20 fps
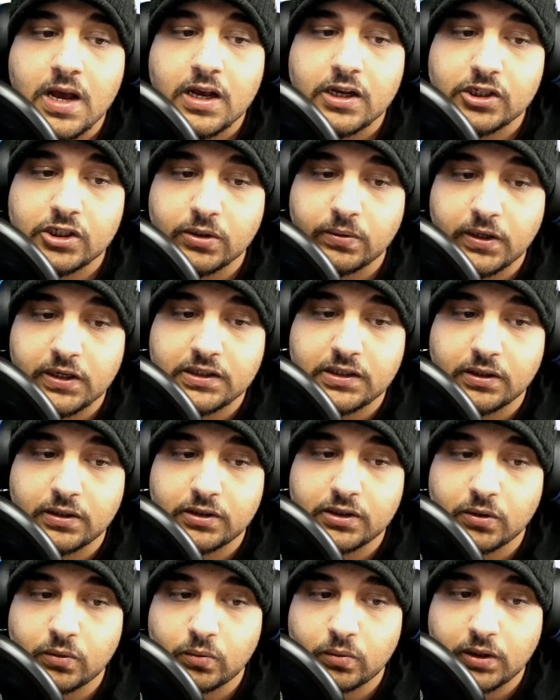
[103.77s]
So it's a,
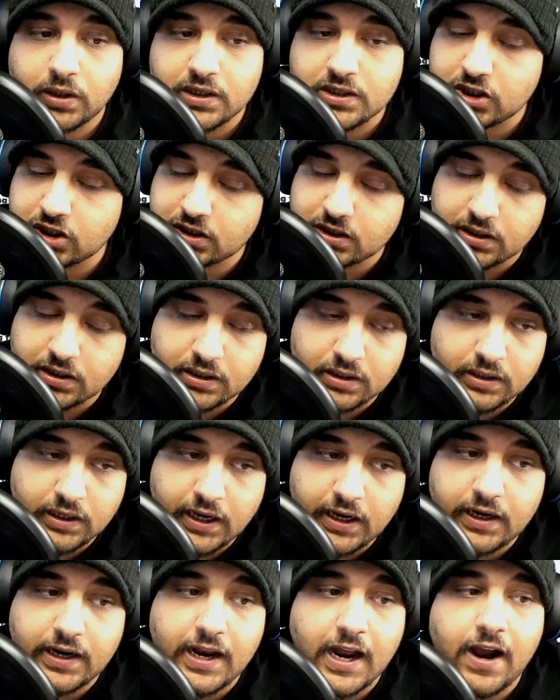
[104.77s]
it's a, it's just a
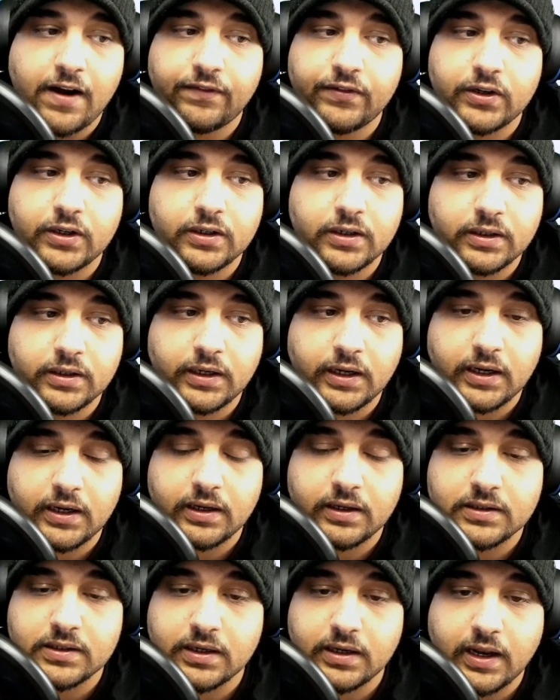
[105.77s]
hit after another hit.
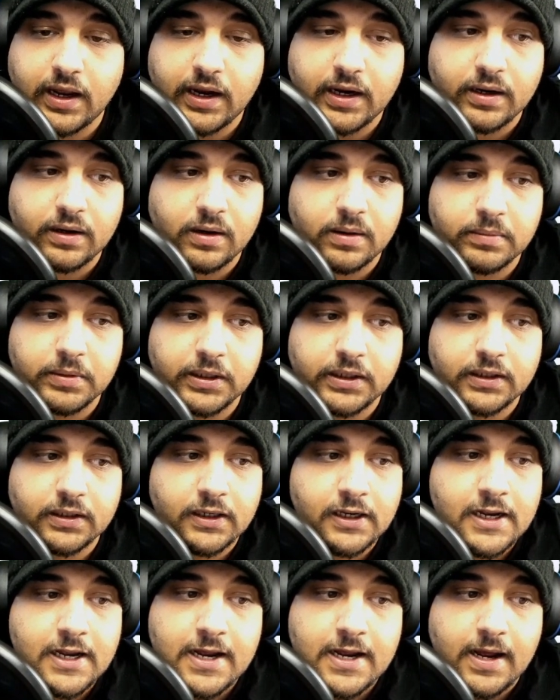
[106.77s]
It's an economic
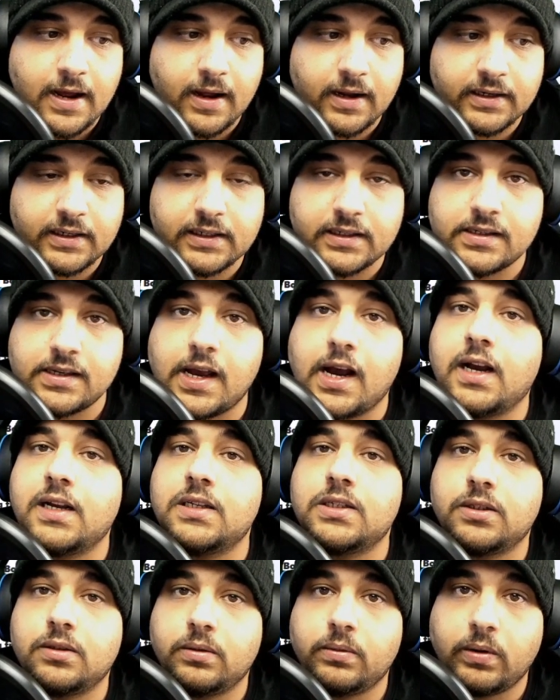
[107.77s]
uh,
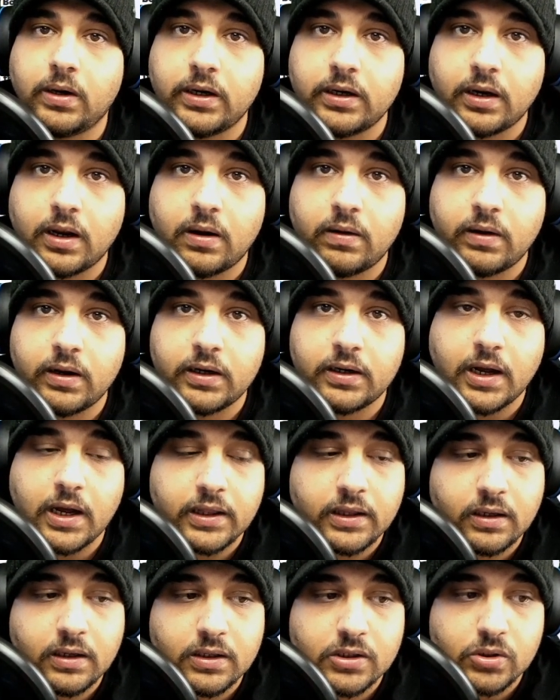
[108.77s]
disaster right now. And I
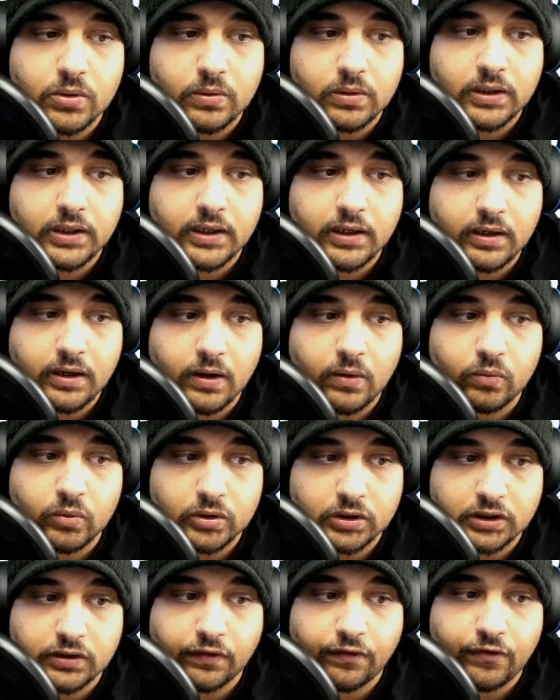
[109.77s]
think it's only going to get
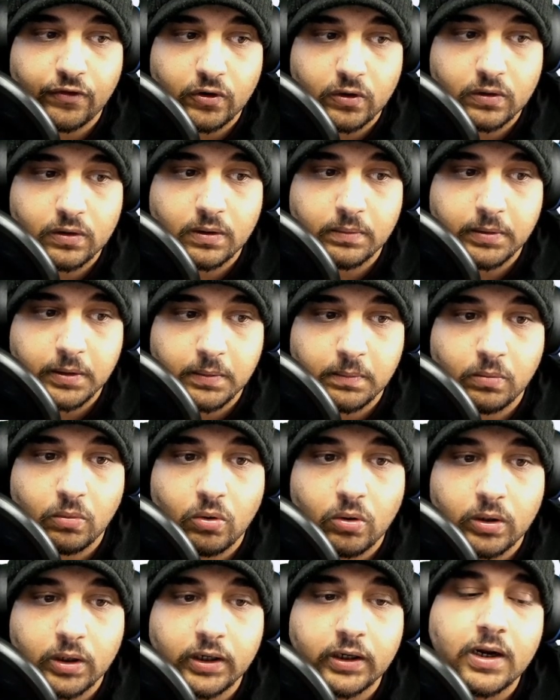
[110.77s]
worse for a little bit
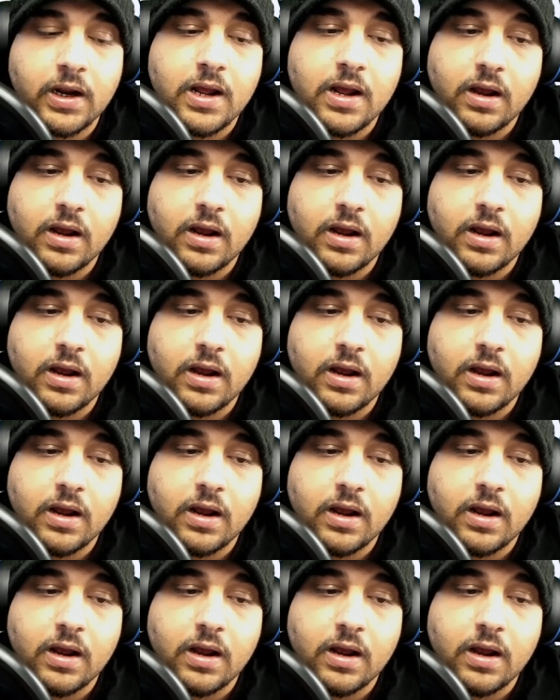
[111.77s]
more.